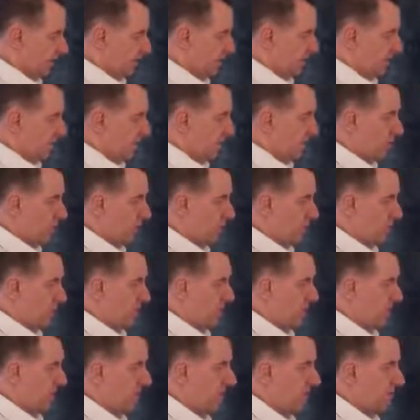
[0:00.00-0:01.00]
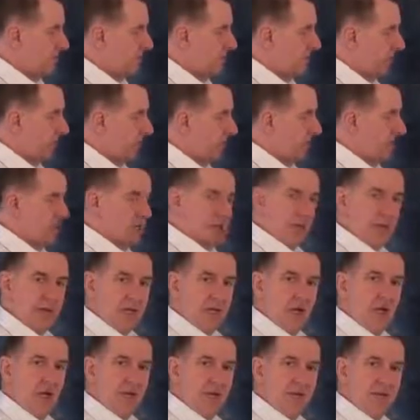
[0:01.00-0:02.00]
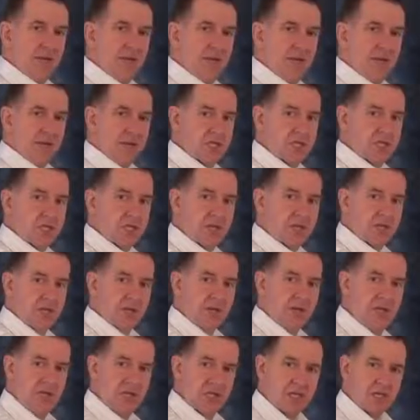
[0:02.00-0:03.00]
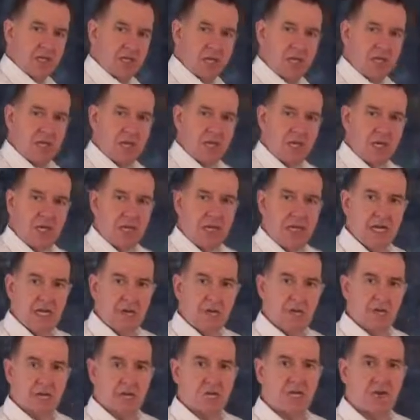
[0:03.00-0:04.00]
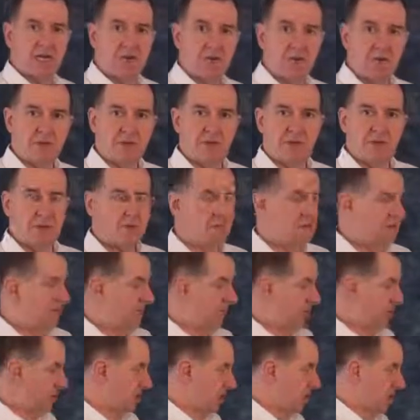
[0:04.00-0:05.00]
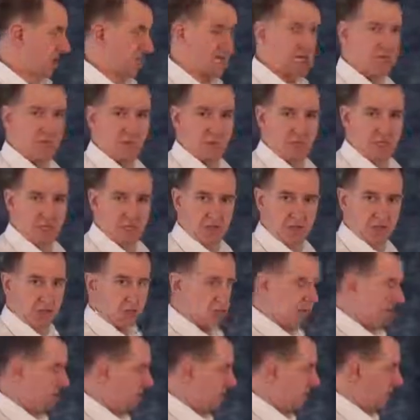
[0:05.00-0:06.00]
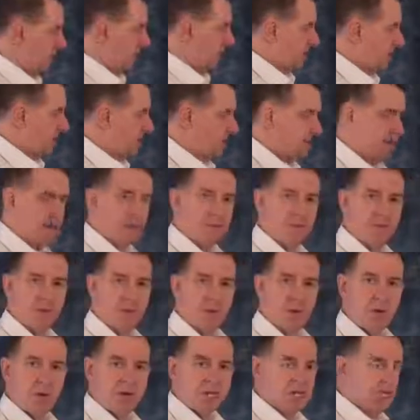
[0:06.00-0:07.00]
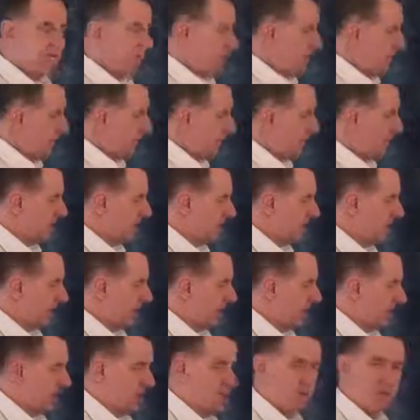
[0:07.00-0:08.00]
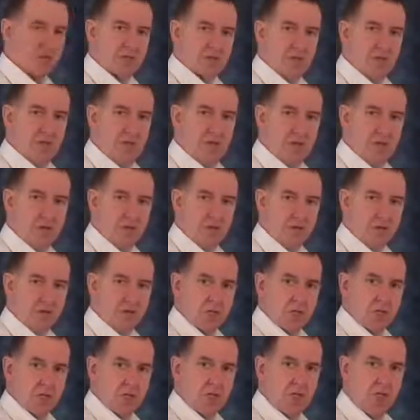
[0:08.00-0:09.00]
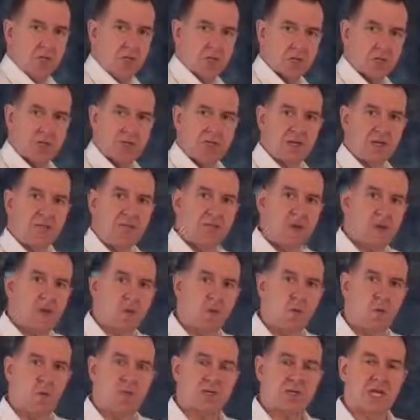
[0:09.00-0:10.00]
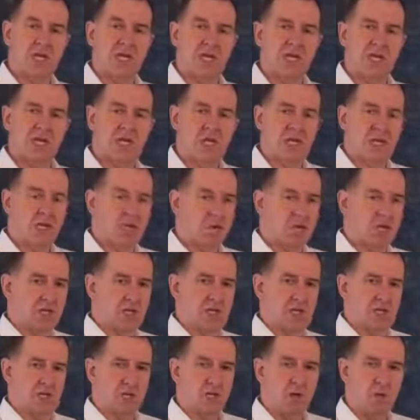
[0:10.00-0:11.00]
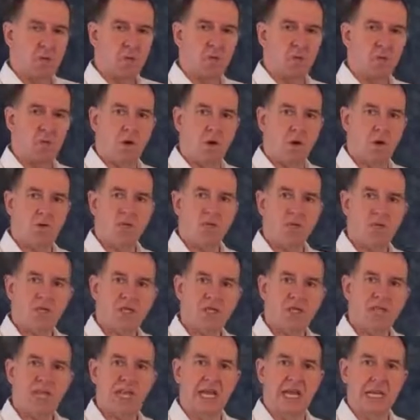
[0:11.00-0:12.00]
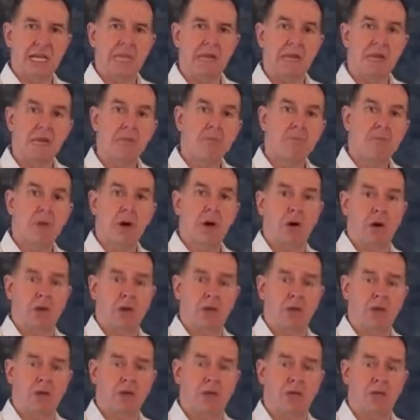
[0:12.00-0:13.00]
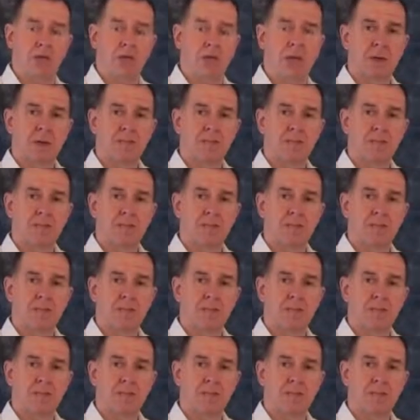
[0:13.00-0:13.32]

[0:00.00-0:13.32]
so in other words, we see the market going off in a certain direction, which may be in the manipulation stage when it goes straight into manipulation. By keeping ourselves focused on the box, we can be always asking the question, what was in the box?